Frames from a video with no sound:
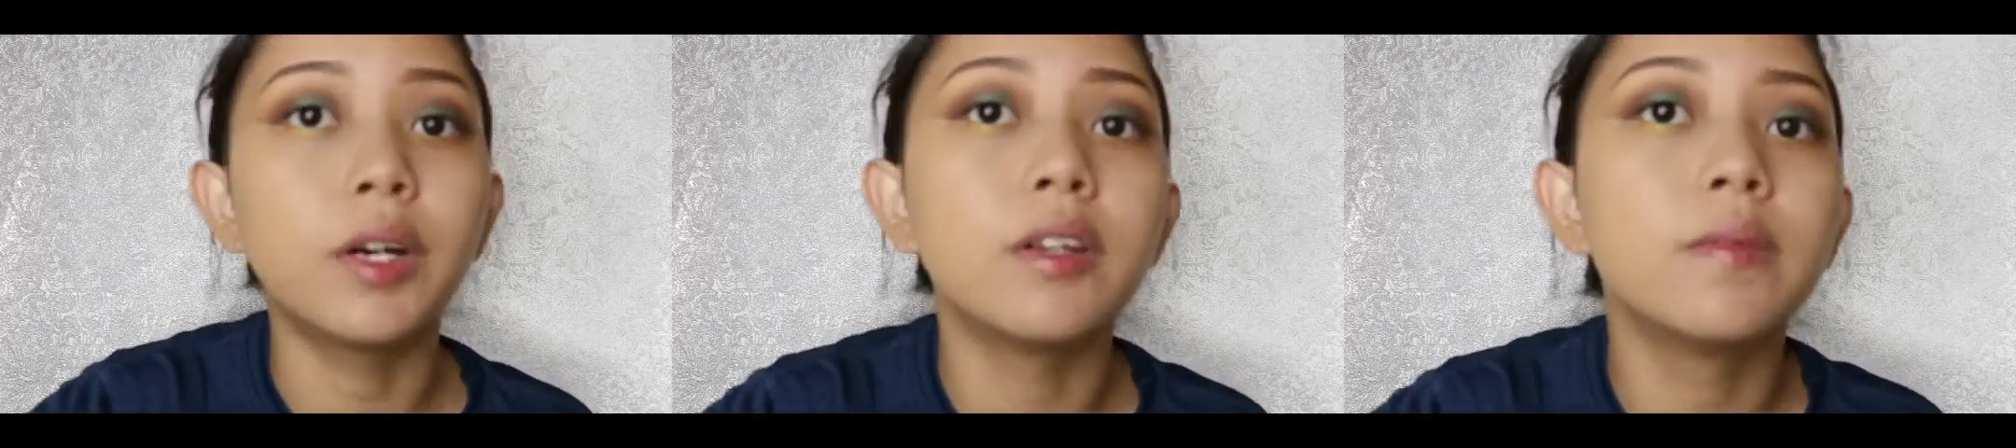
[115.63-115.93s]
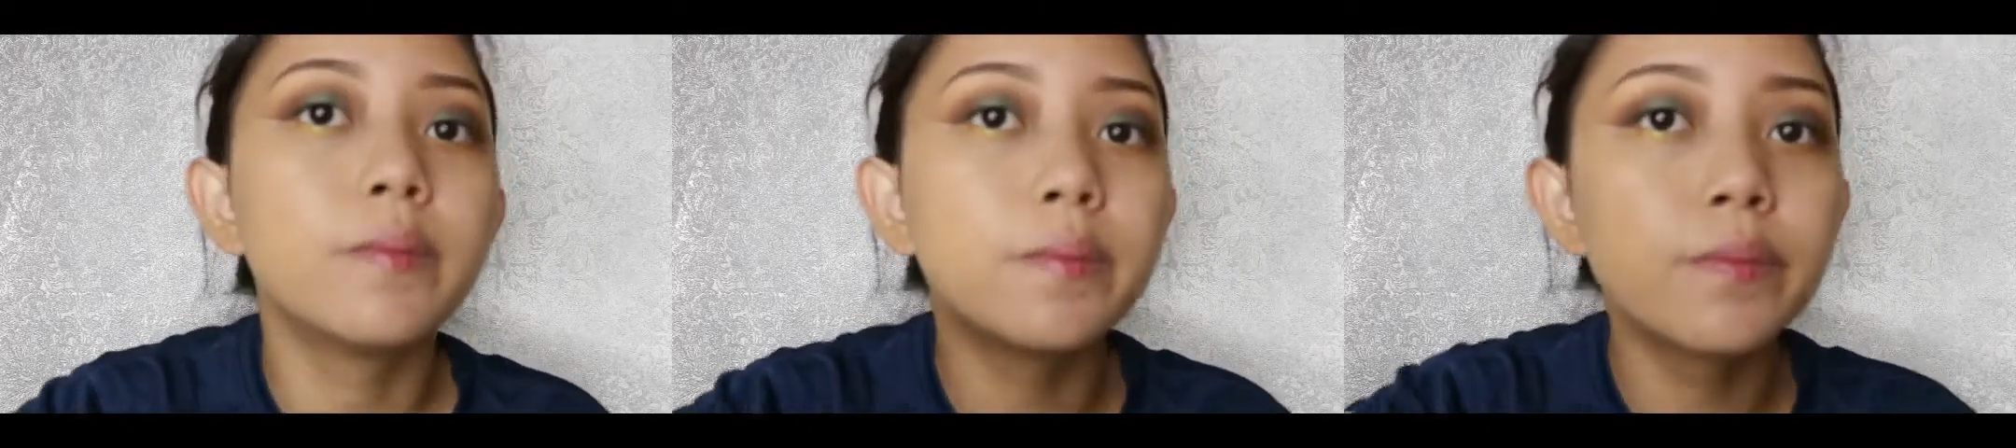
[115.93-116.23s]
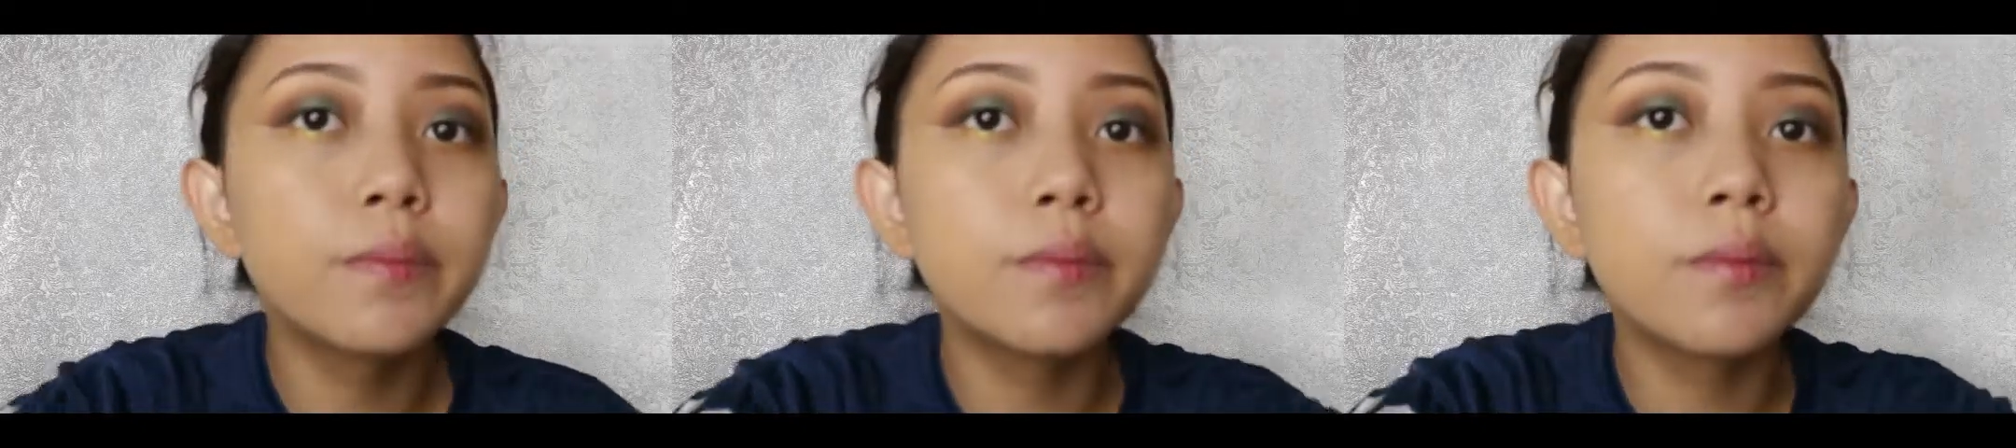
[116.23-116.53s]
but
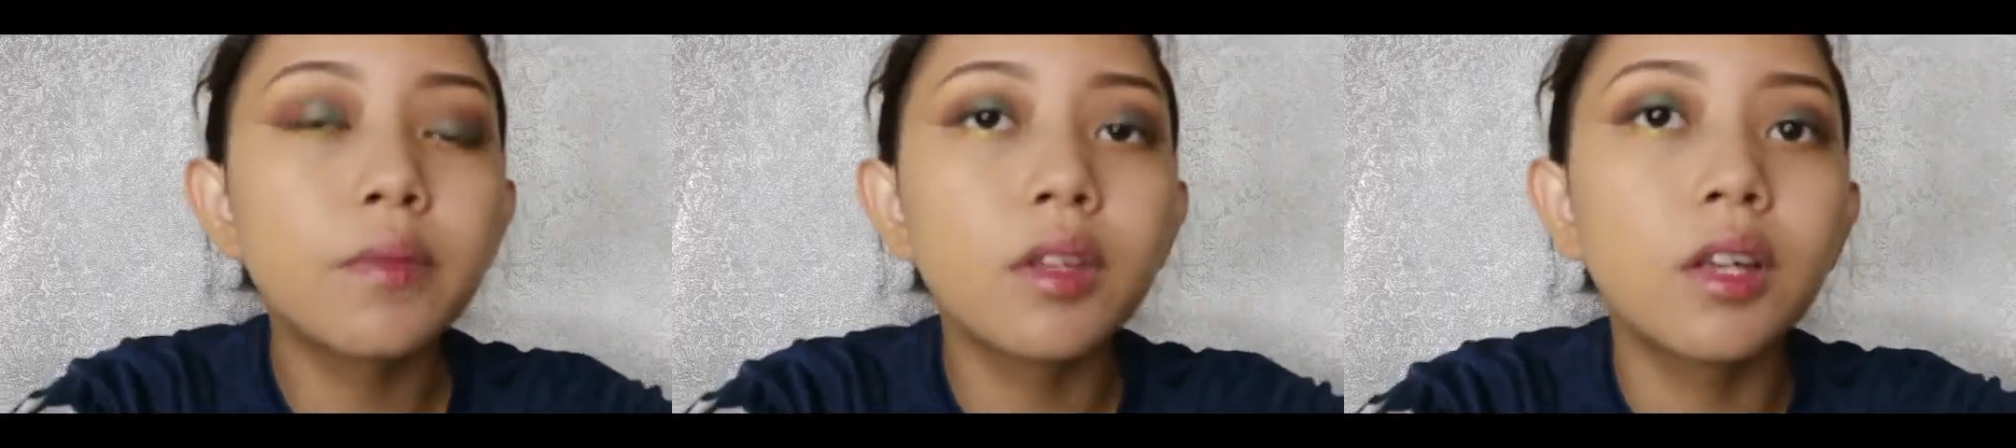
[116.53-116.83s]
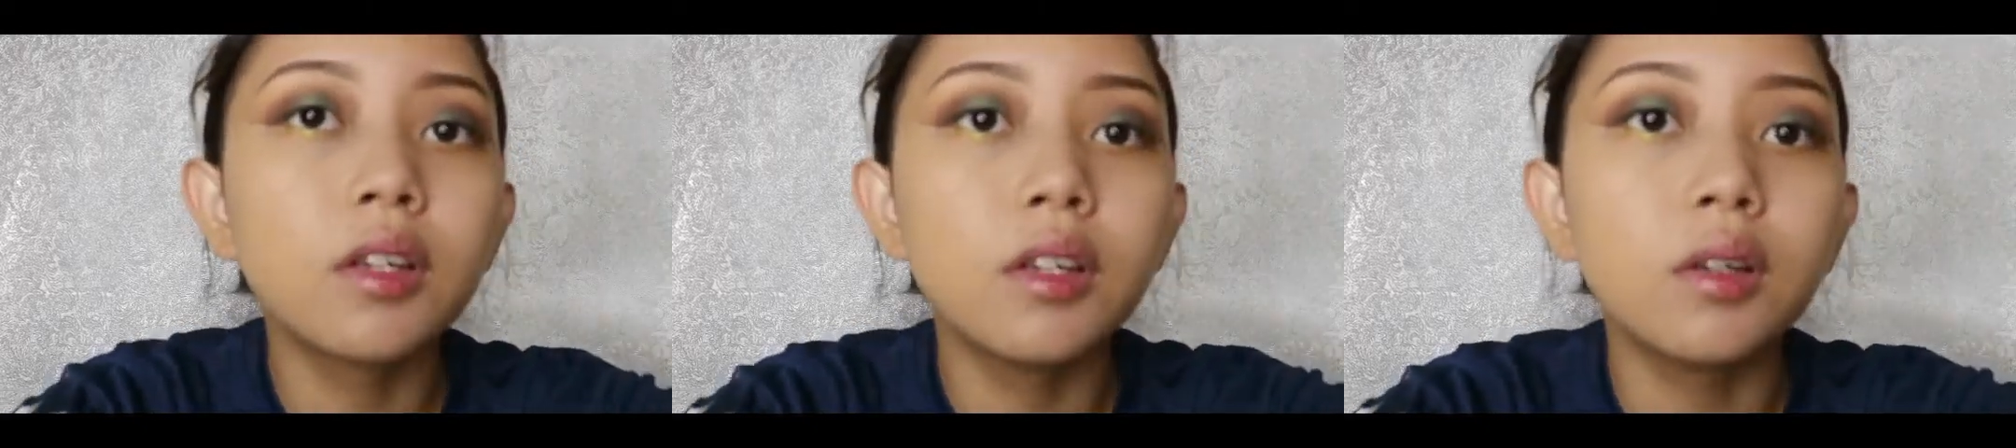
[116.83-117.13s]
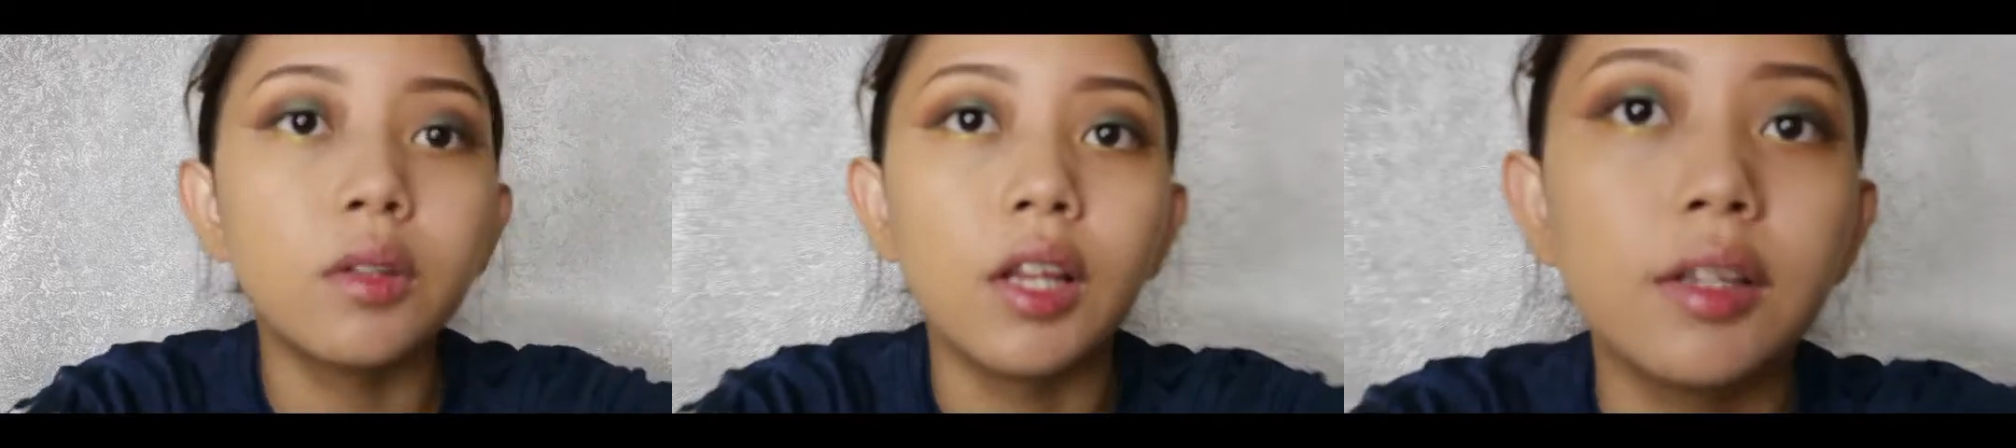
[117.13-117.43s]

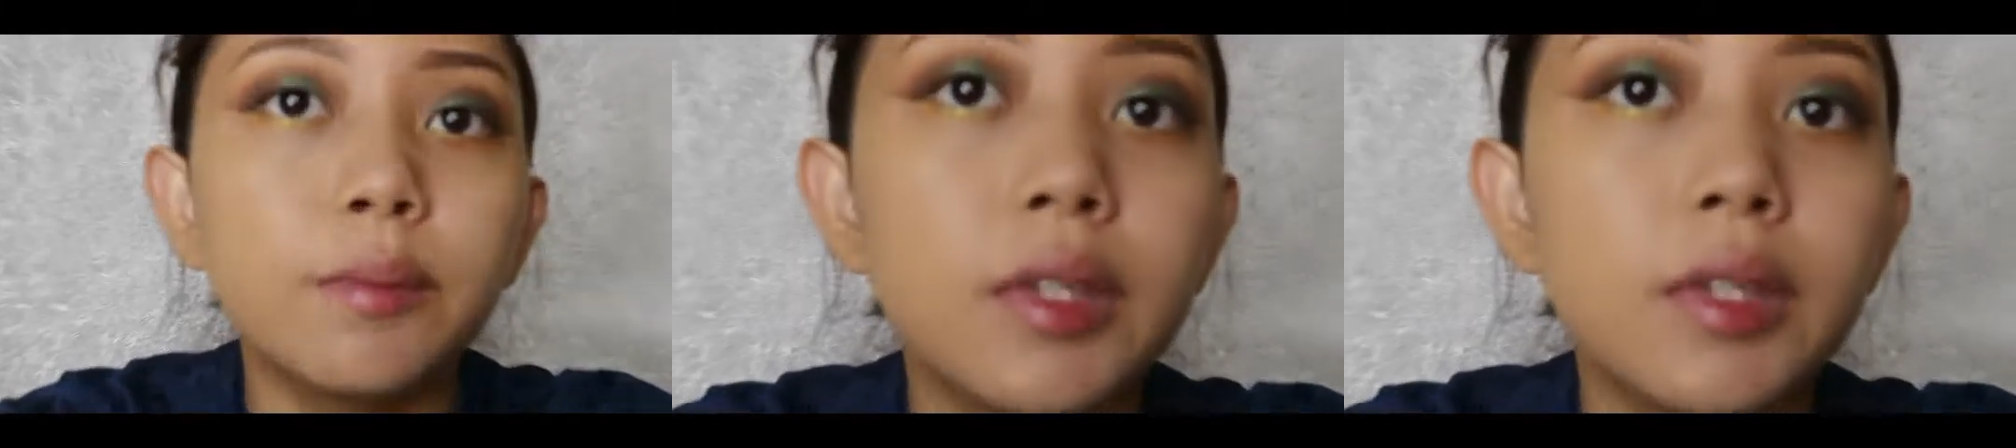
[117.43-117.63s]
let